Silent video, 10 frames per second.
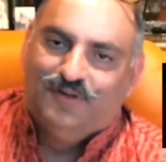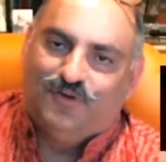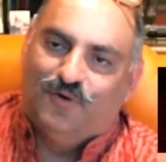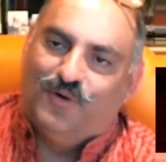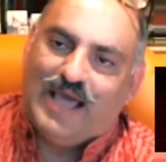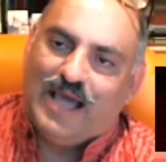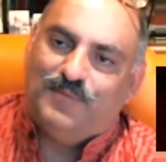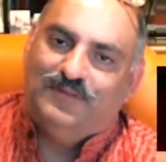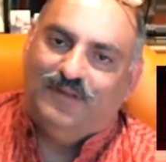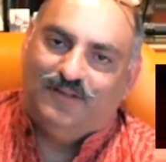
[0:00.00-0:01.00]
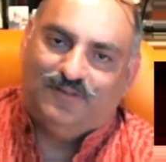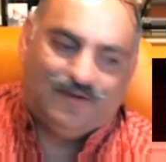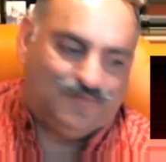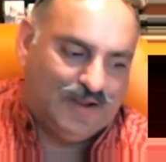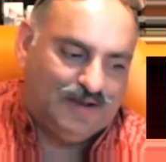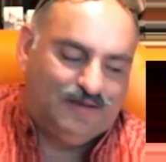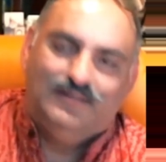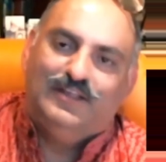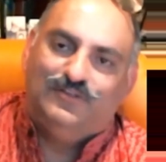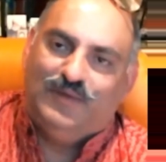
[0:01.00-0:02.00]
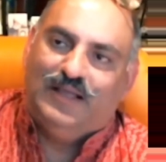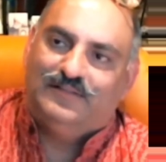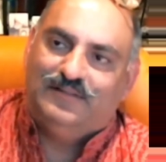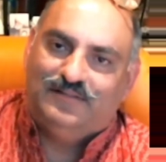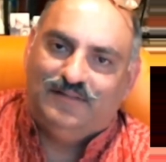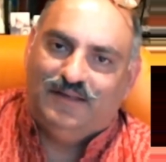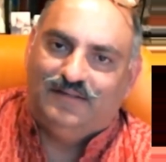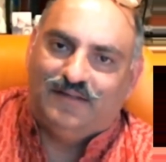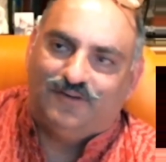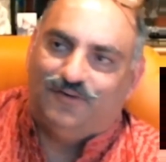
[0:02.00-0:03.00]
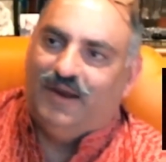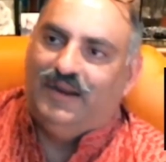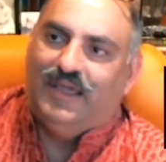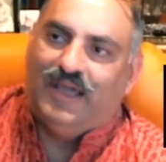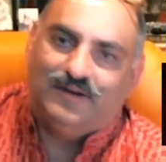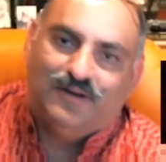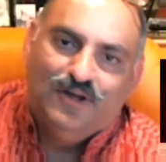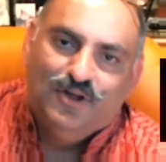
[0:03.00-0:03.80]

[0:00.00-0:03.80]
So what happens is that when these VLCCs are trading at